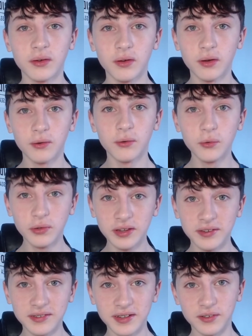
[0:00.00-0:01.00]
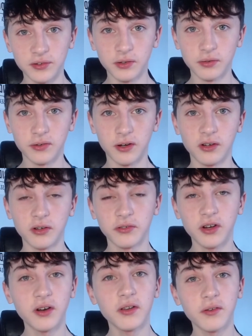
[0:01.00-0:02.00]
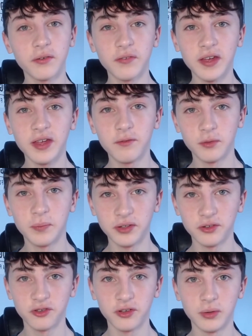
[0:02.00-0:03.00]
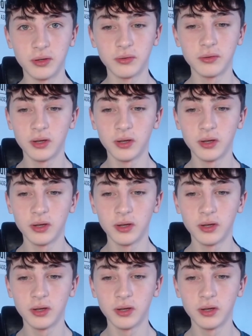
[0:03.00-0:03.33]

all these stats so far have kind of favoured Ben Chilwell.